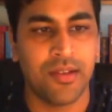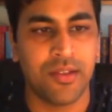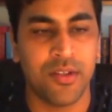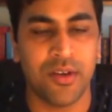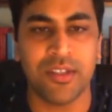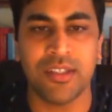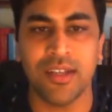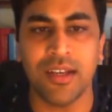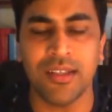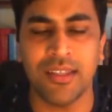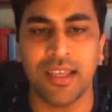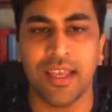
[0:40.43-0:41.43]
To
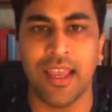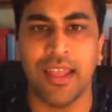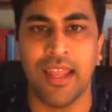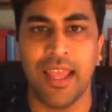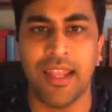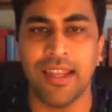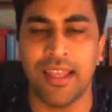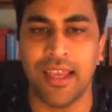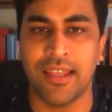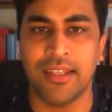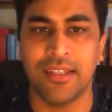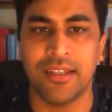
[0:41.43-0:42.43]
construct an AND
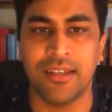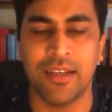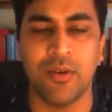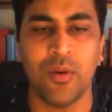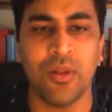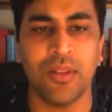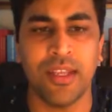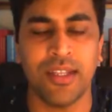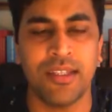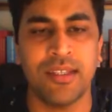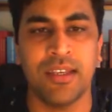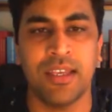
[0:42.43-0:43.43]
gate, recall
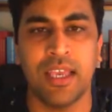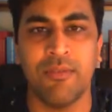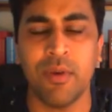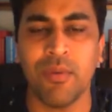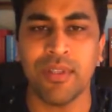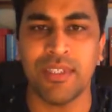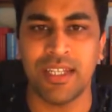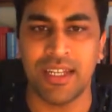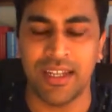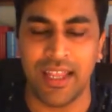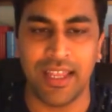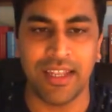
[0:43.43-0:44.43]
that if we wanted a
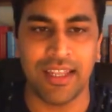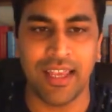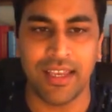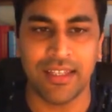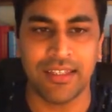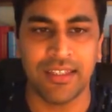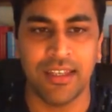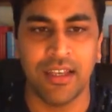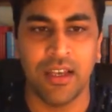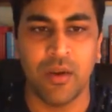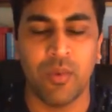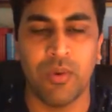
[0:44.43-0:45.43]
NAND gate,
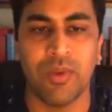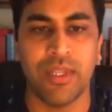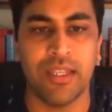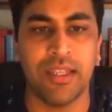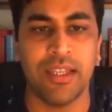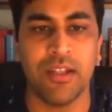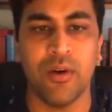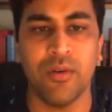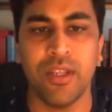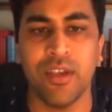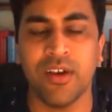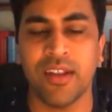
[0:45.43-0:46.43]
we would need
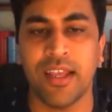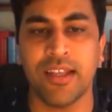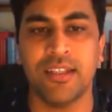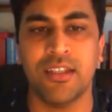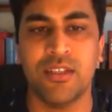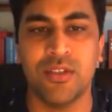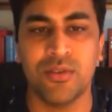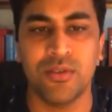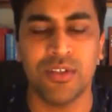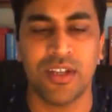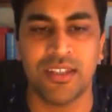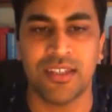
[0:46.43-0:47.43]
only connect two
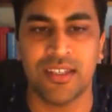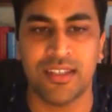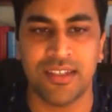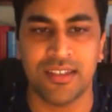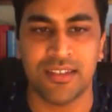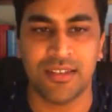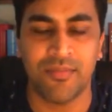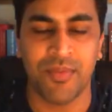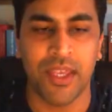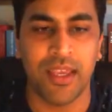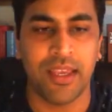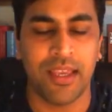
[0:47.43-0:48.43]
transistors
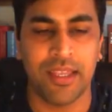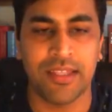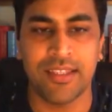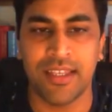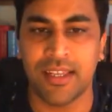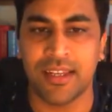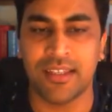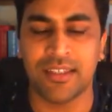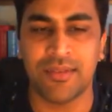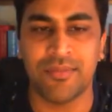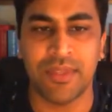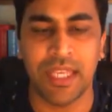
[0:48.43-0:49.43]
in
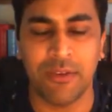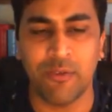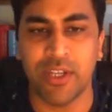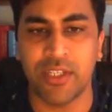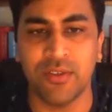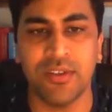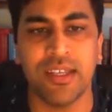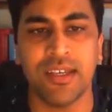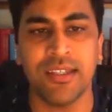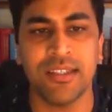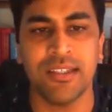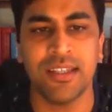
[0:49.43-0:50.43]
series. If we do
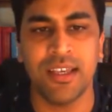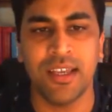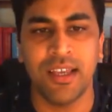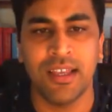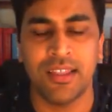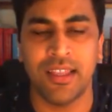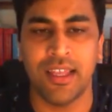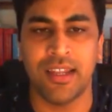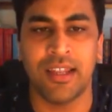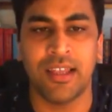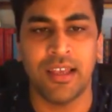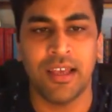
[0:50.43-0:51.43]
this,
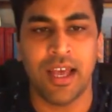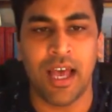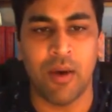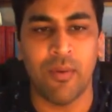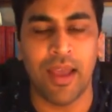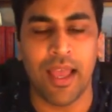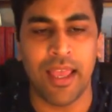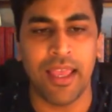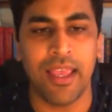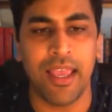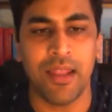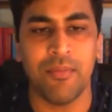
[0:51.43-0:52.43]
then our
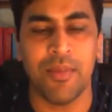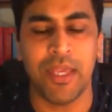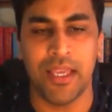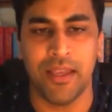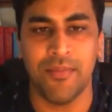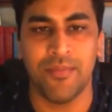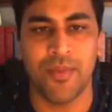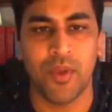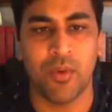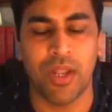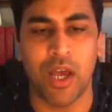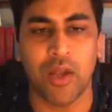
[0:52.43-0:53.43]
A and B
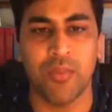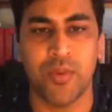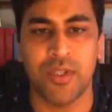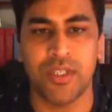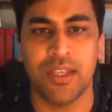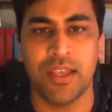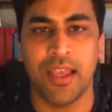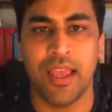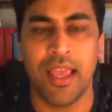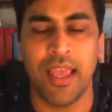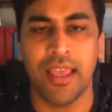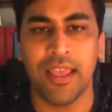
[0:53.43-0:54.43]
will output
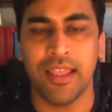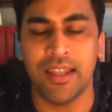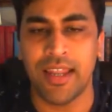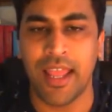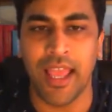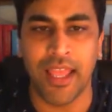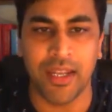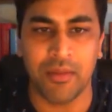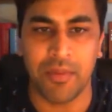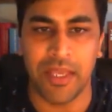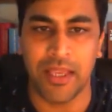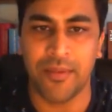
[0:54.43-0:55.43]
A NAND
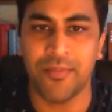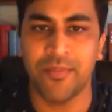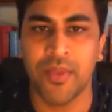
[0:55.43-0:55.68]
B.